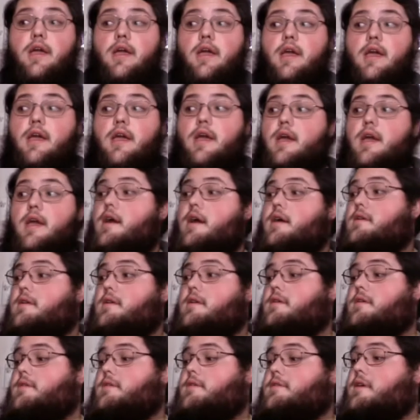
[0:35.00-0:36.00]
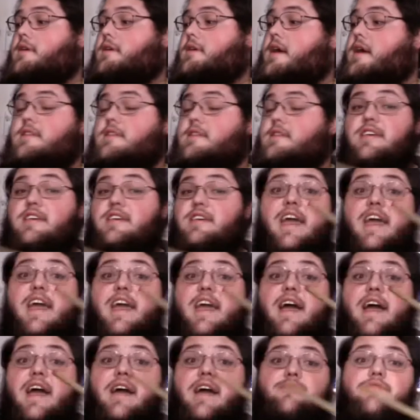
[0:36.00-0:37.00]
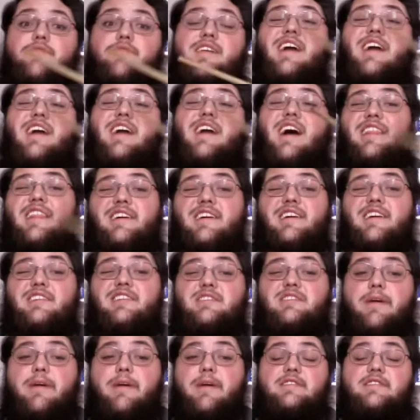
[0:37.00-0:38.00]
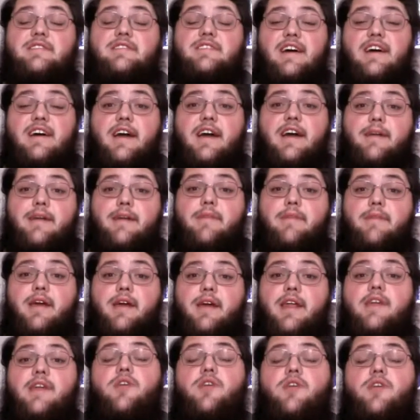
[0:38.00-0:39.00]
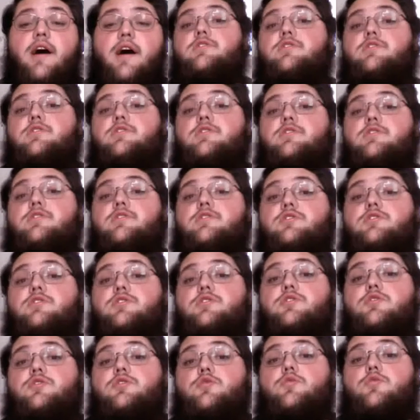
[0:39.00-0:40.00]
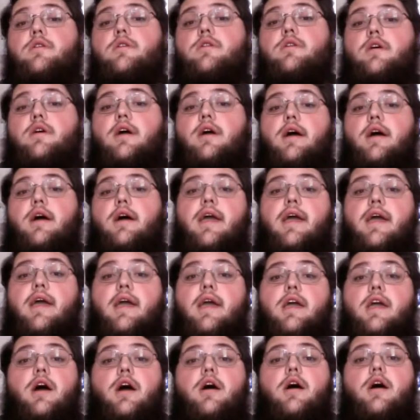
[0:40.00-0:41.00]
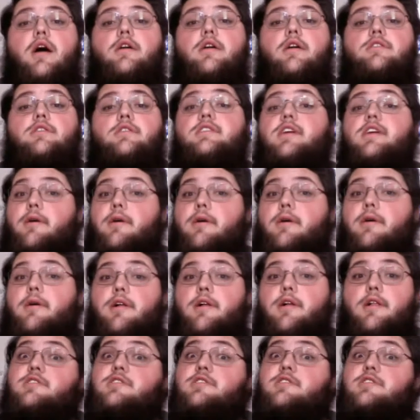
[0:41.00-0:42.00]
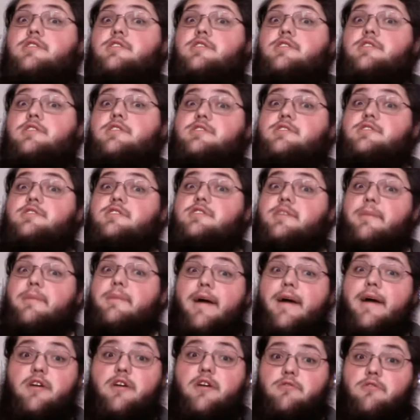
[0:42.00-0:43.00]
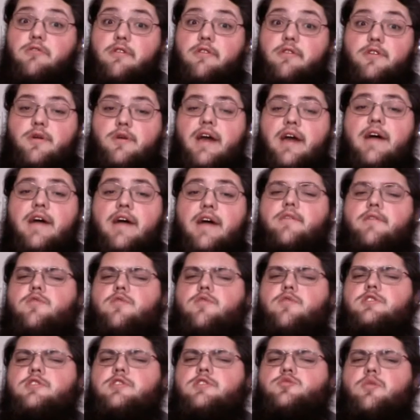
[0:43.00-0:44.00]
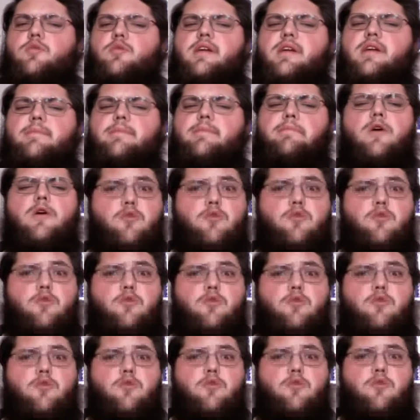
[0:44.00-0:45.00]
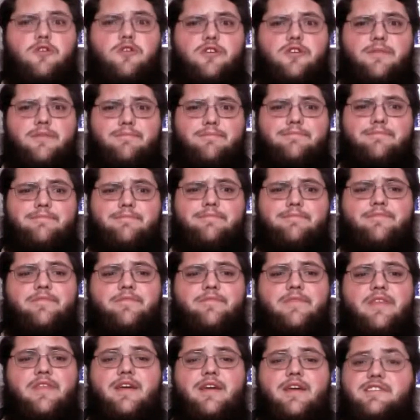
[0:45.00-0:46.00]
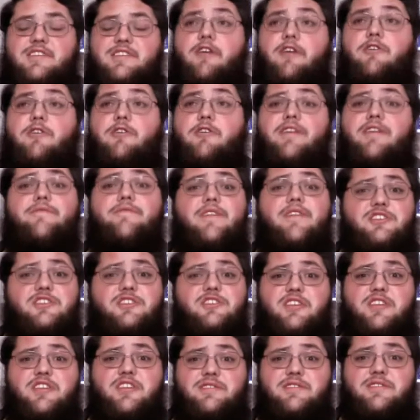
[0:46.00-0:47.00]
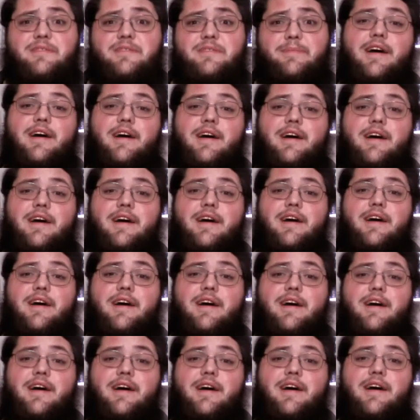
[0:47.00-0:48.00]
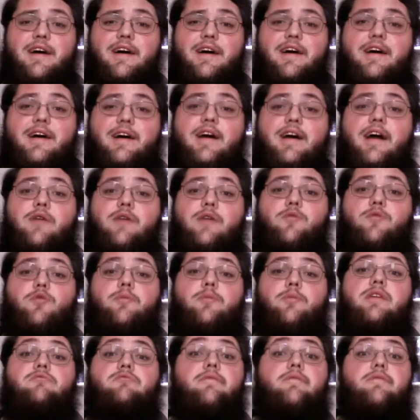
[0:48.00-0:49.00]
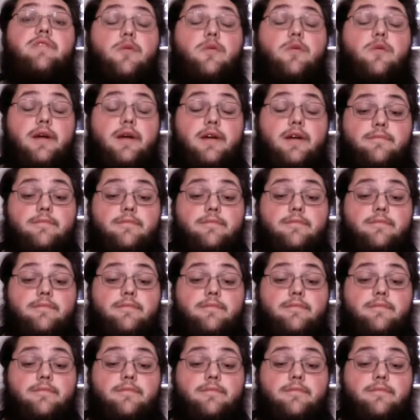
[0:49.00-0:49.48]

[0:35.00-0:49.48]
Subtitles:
and today I finally got a little spare time, and I thought I'd do a double tobacco review, half of which will be post mortem, because I already finished the tobacco that I will be reviewing.